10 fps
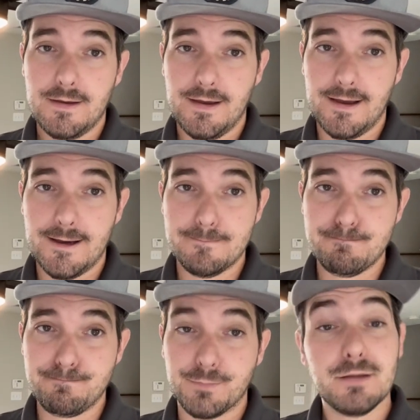
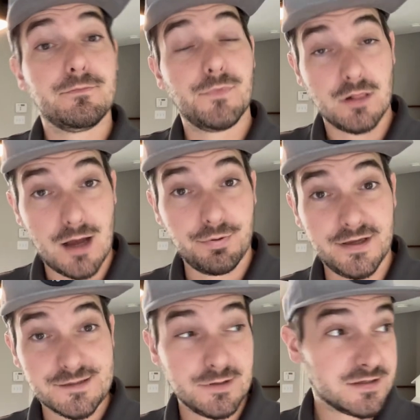but the lot
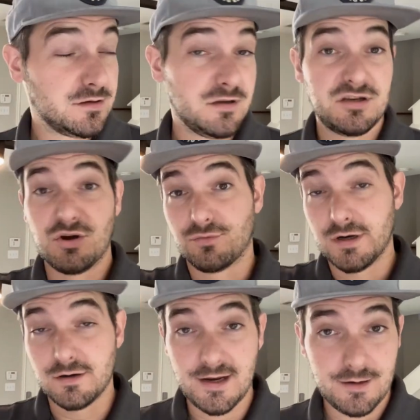placement is good. No
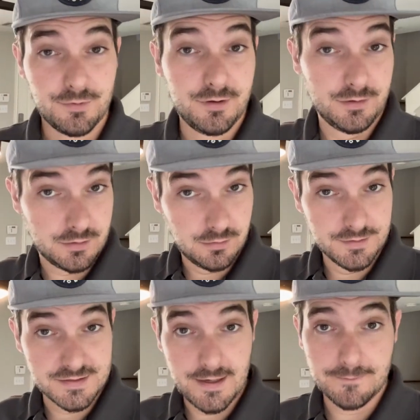rear neighbor, you're in a
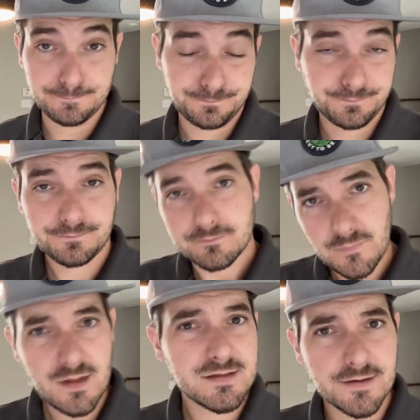cul-de-sac.
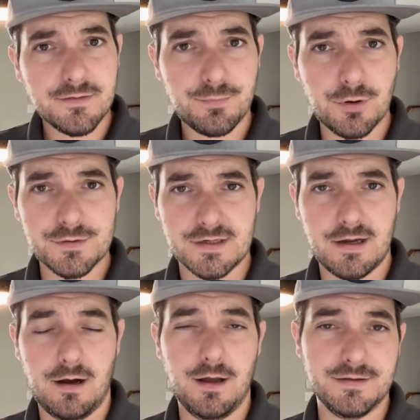Definitely pros and
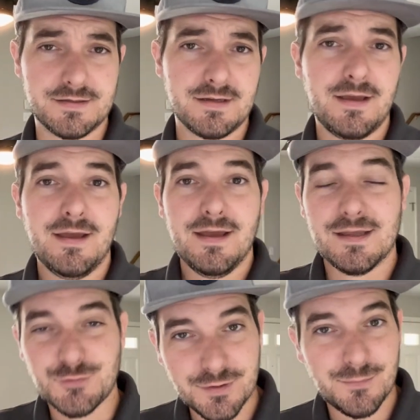cons.
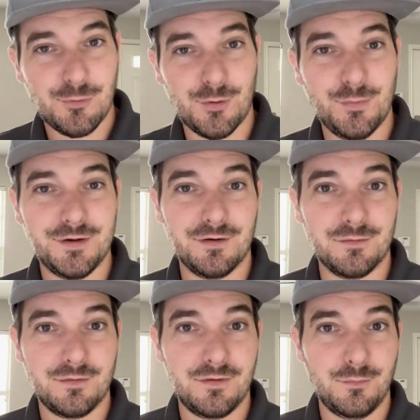It's really
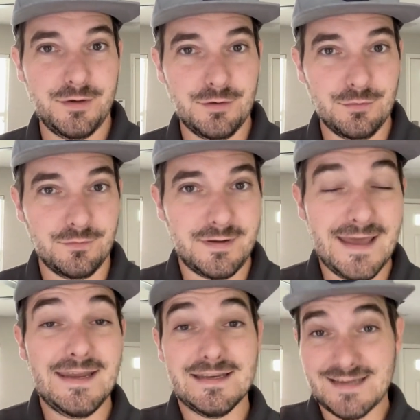important when you
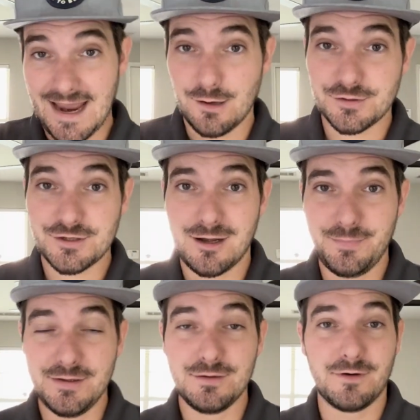get into house
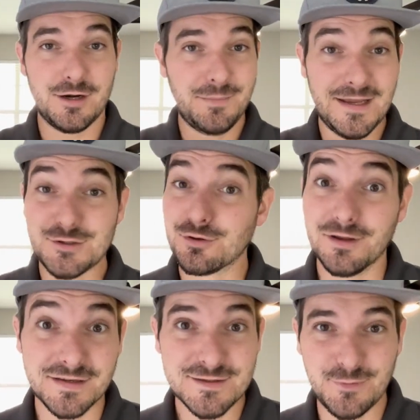shopping, you've already made your
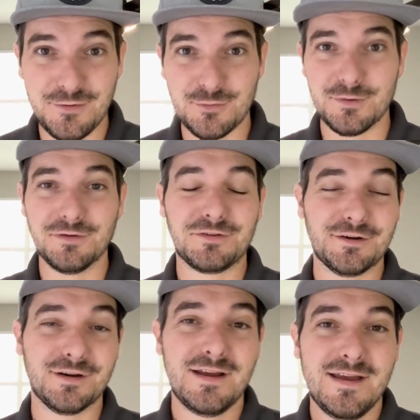list with your
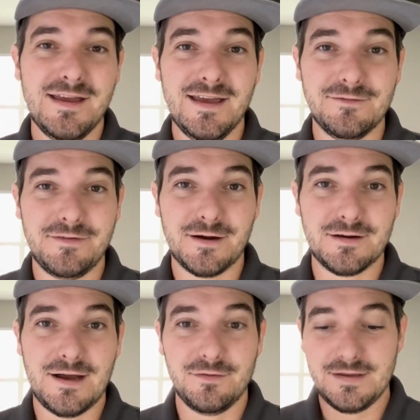realtor and
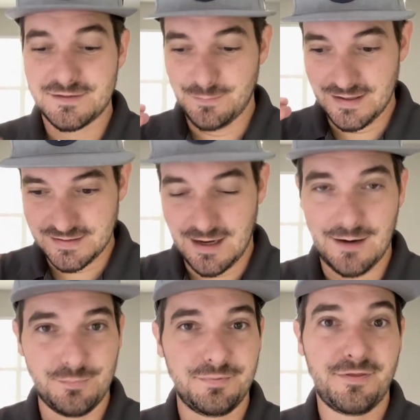figured out these are my
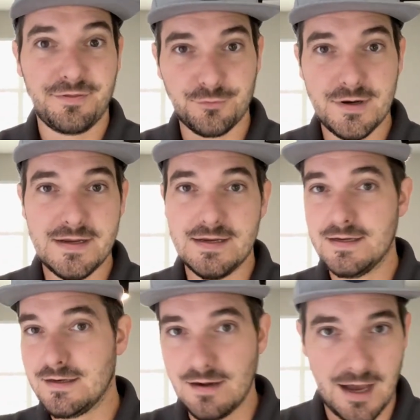top
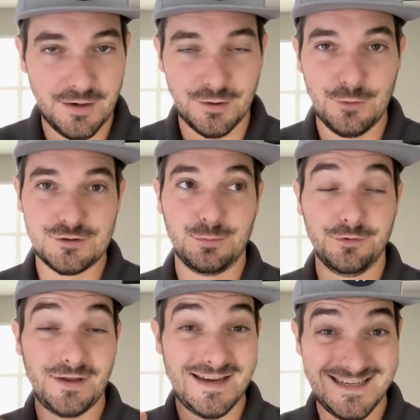3
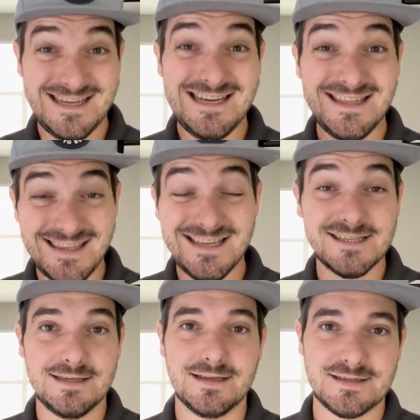non-negotiables. I need these
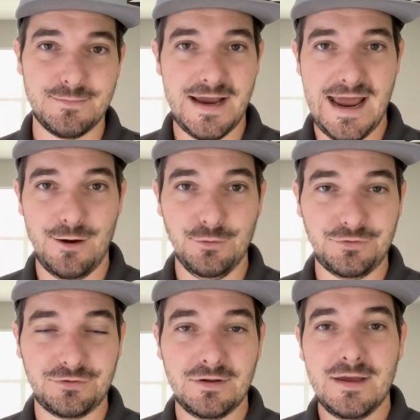things in my
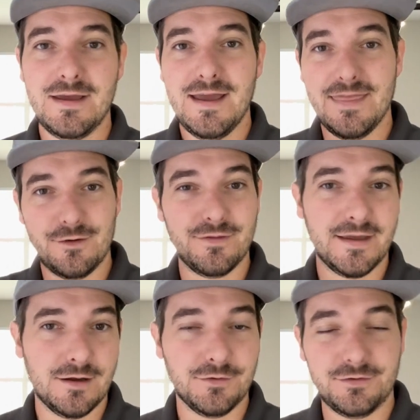house, and
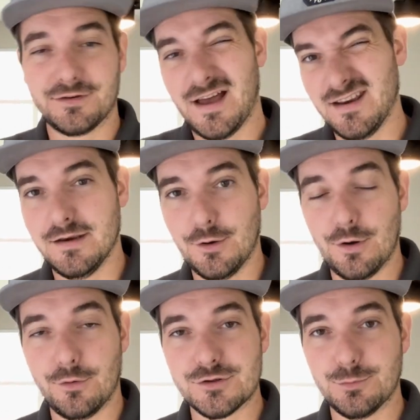everything else is kind of
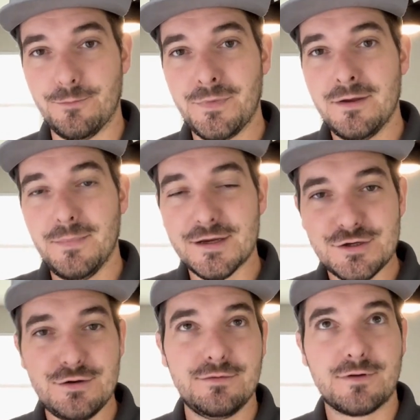negotiable. Make
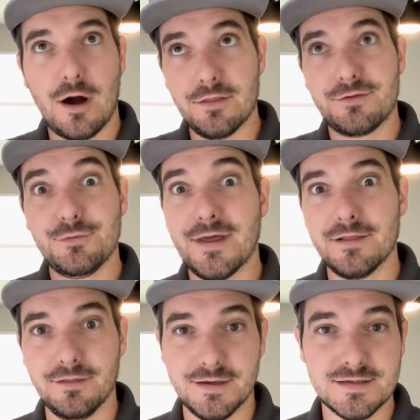sure you've gone through
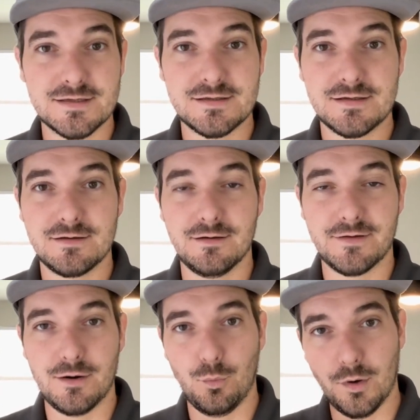that list of
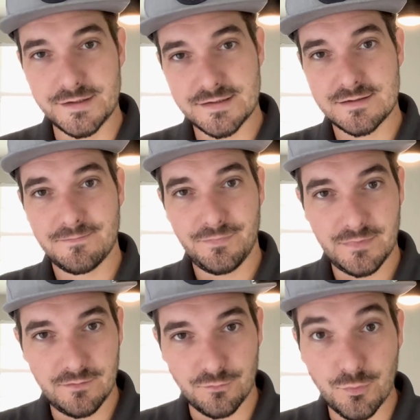kind of what's
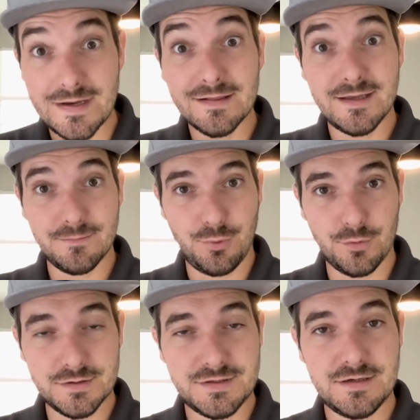really
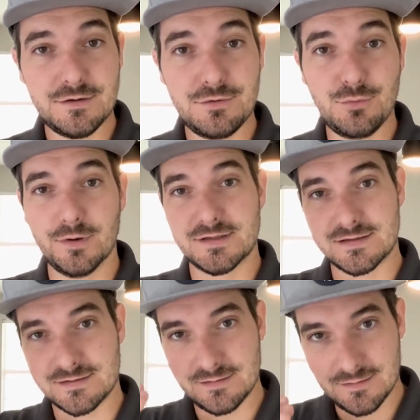important to you,
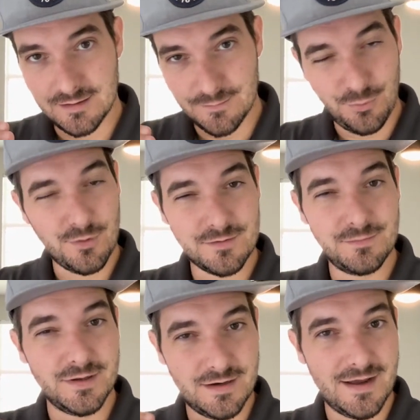what's important
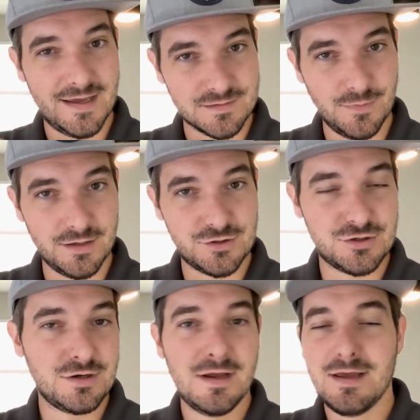but not as
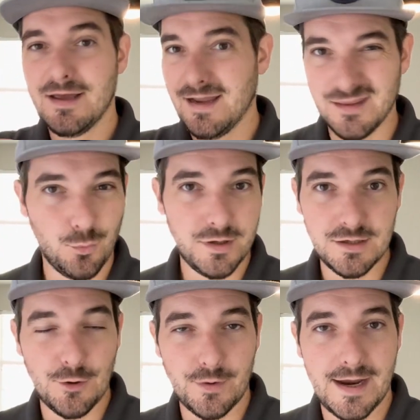much, and then what
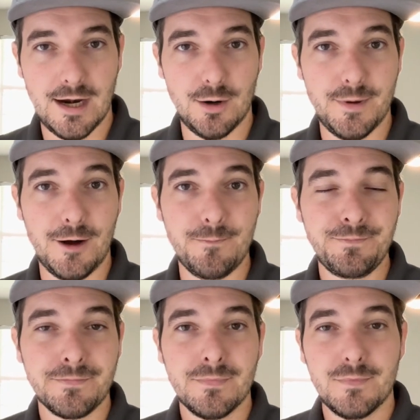you don't care
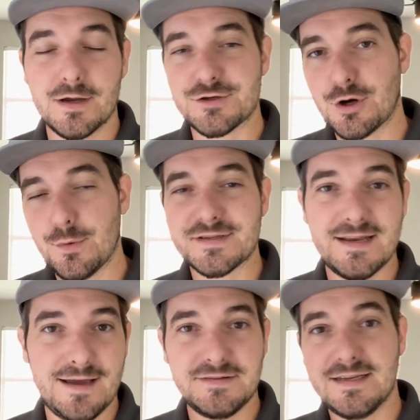about, because you're always going
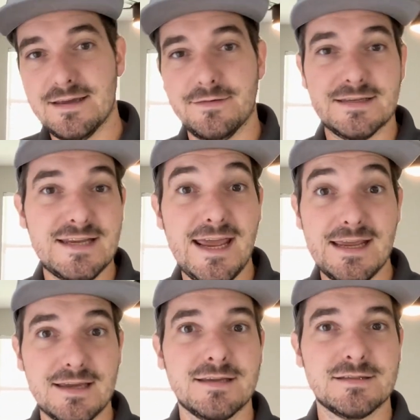to have to give and
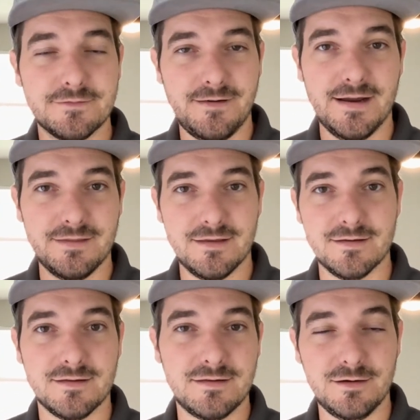take to find
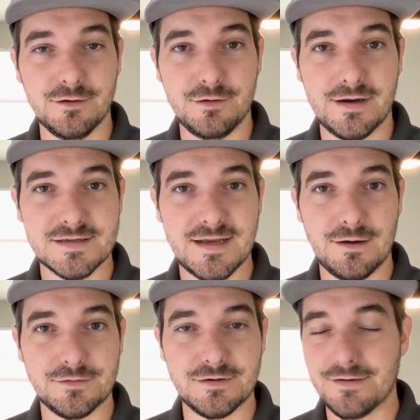your next
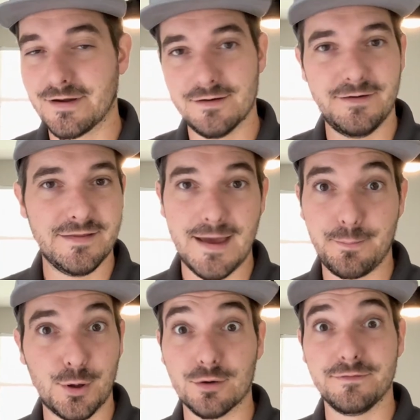house. You're never going to find
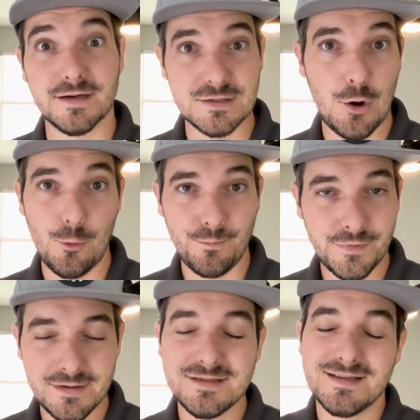that perfect home
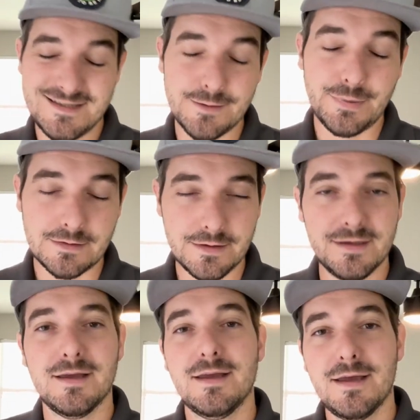typically.
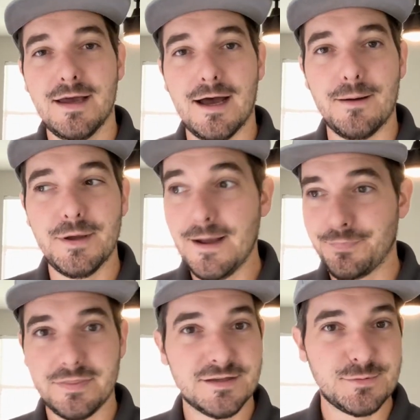But yeah,
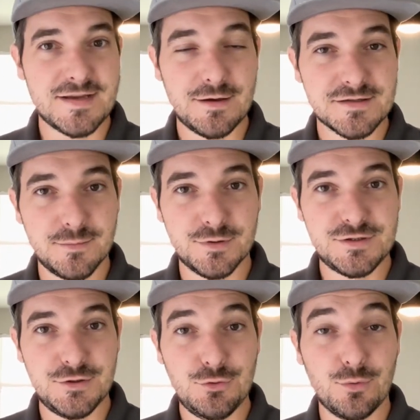this was house number
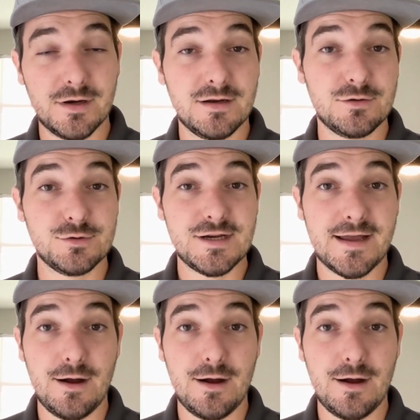2. We're going to go check